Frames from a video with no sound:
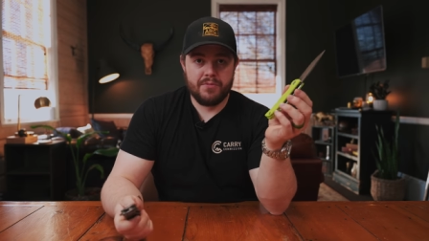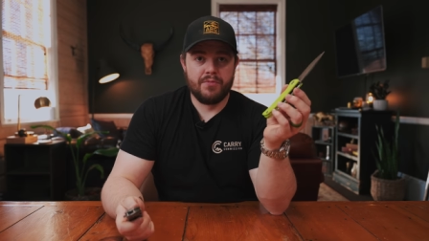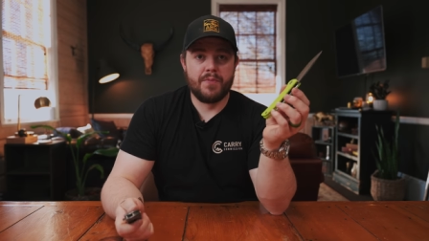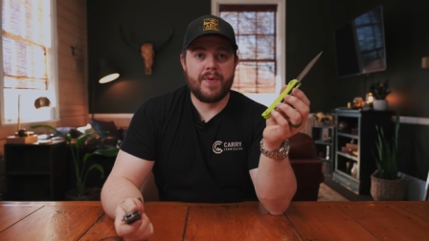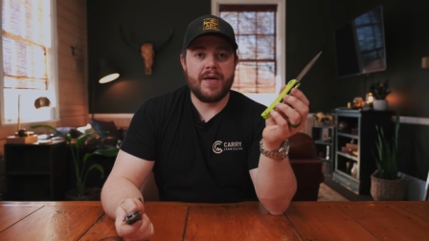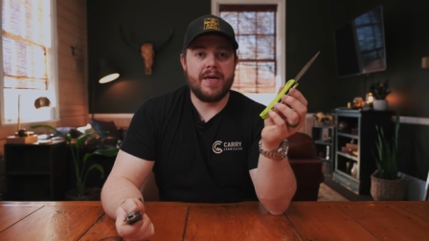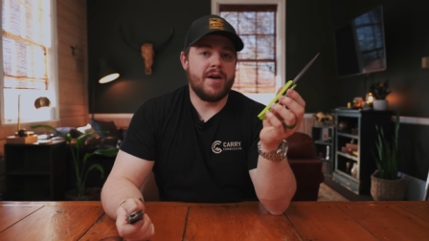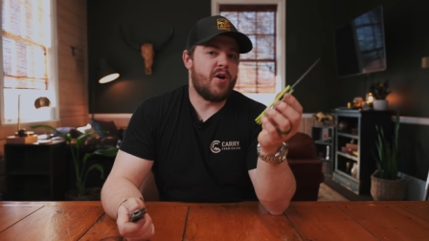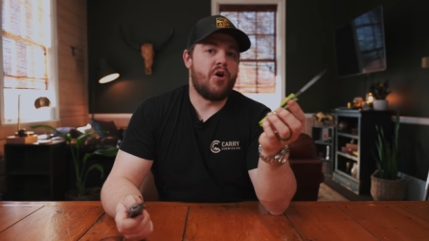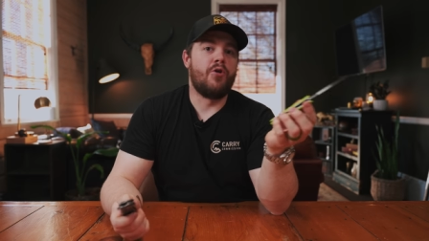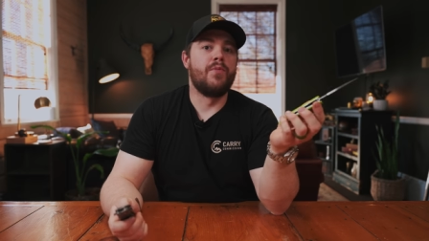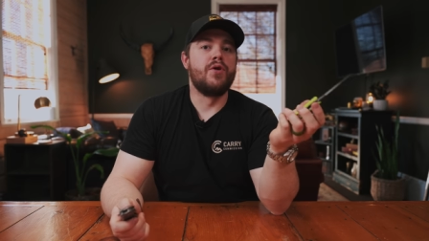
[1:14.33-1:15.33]
would be
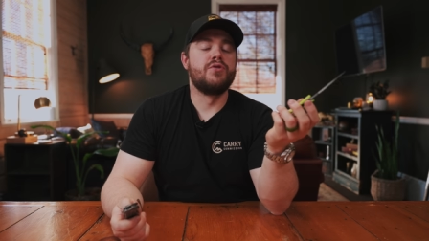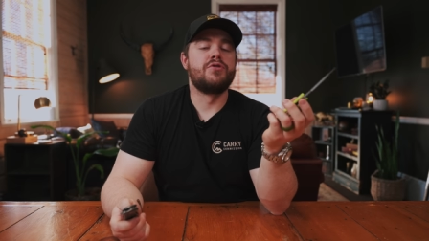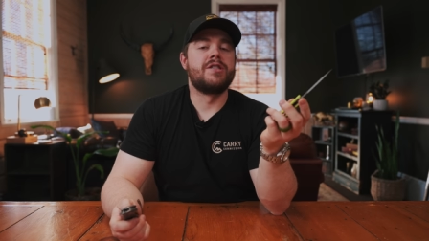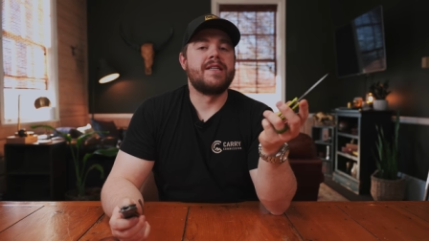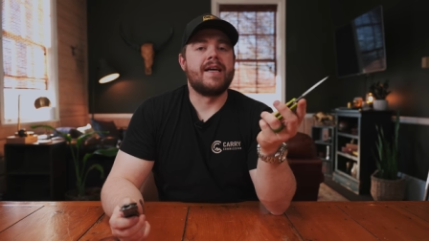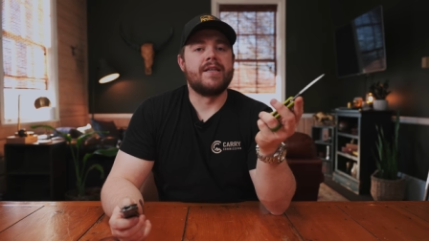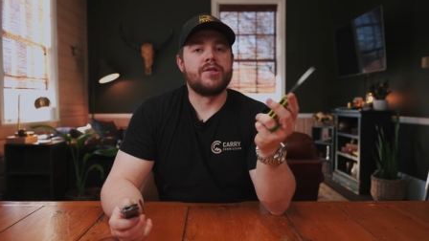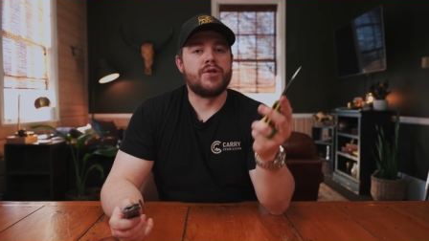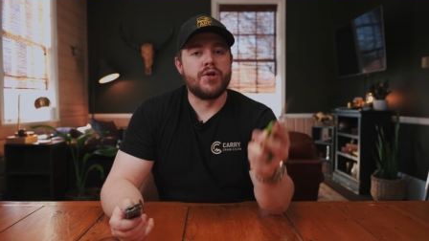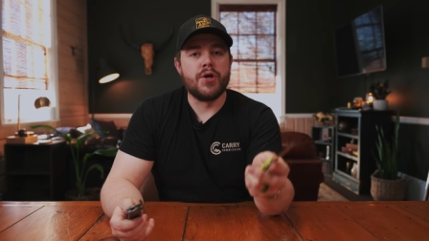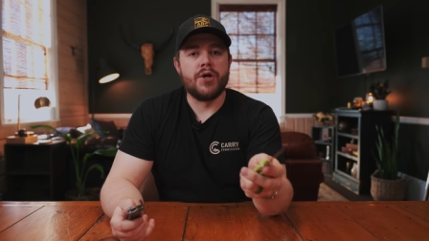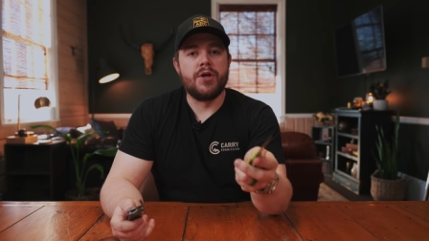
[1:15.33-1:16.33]
almost as
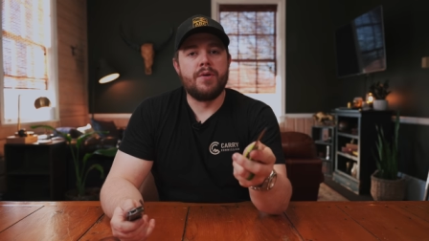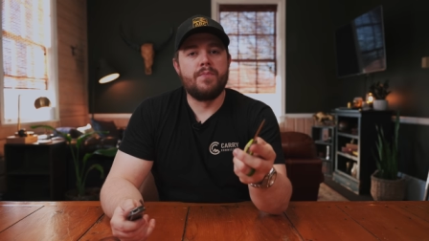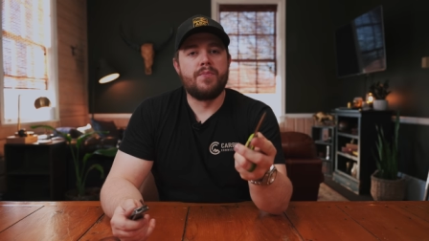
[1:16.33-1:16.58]
good,